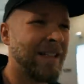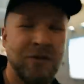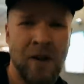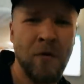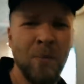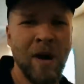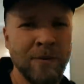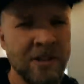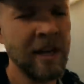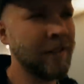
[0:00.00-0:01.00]
he's traveling by
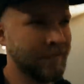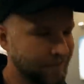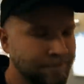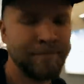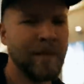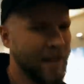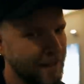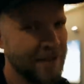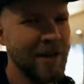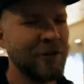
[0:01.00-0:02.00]
himself.
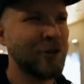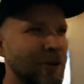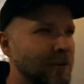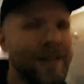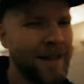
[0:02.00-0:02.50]
It's not true.